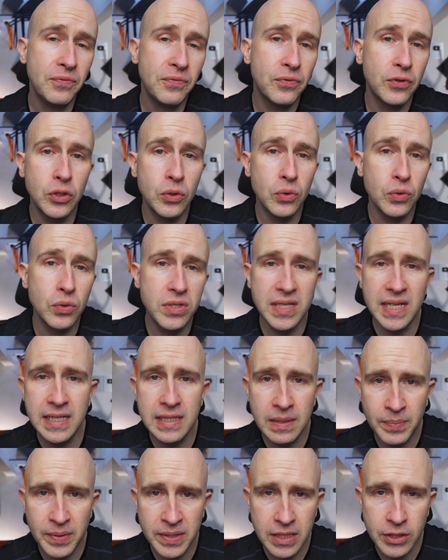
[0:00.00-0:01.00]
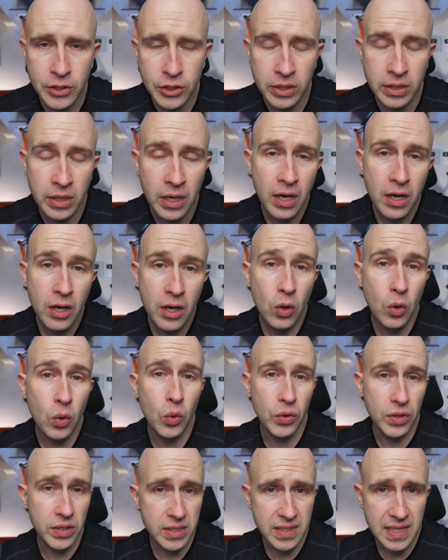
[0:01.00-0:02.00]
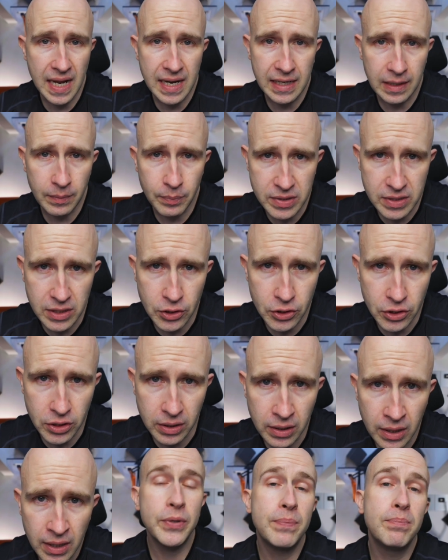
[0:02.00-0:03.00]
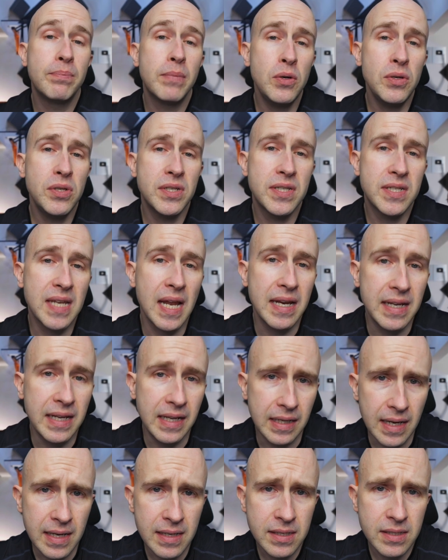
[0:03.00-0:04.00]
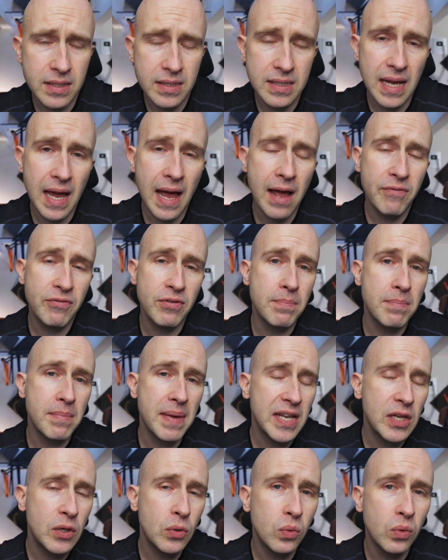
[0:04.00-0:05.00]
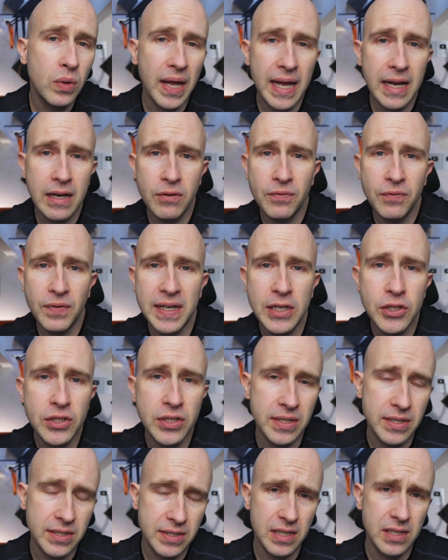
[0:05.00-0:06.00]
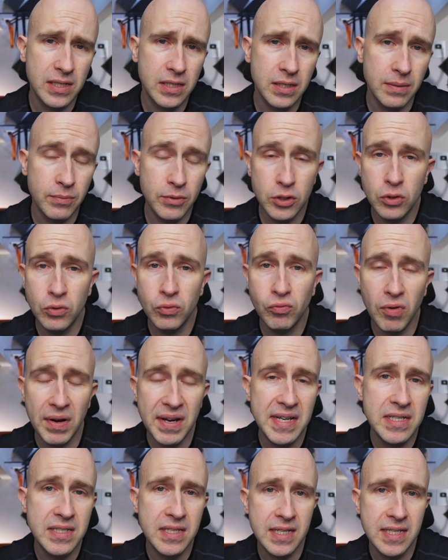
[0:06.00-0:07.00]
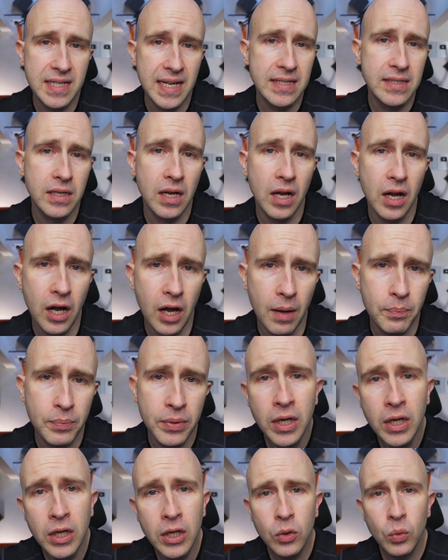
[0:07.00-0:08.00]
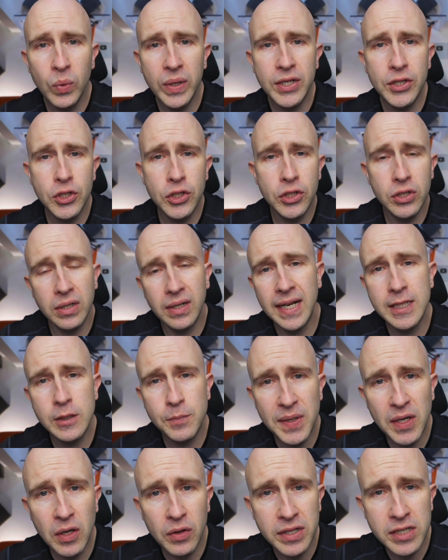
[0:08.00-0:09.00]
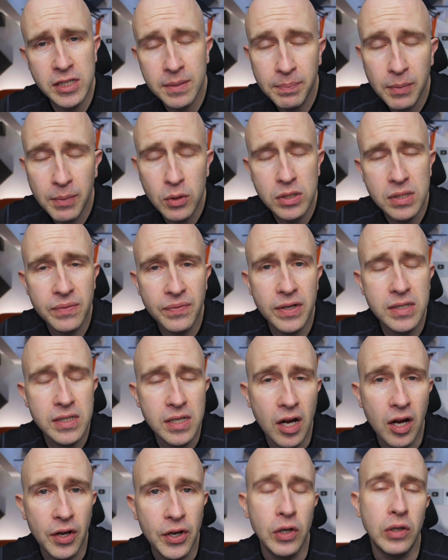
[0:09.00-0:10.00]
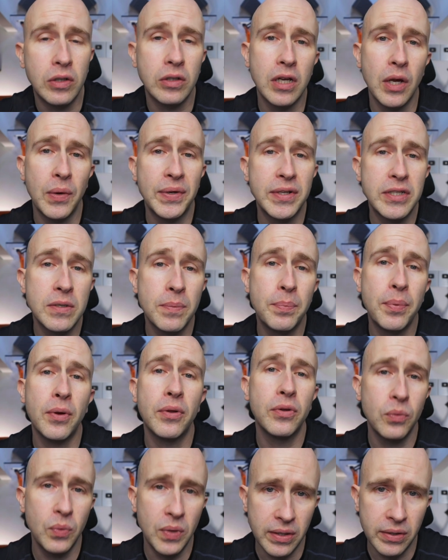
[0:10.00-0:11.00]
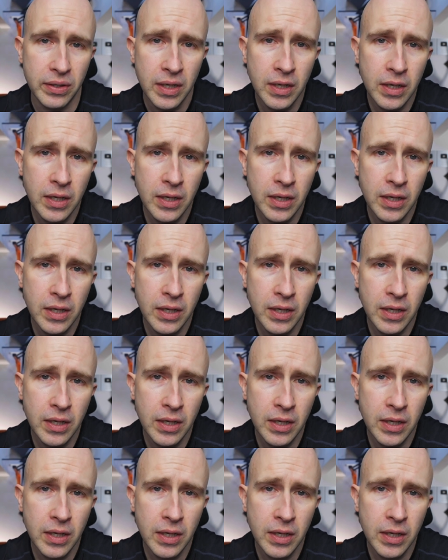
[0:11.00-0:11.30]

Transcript: for your seated position or the standing position. But most standing desks have a manual elevation system to raise the desk up, which, let's be honest, most of us are not going to bother with.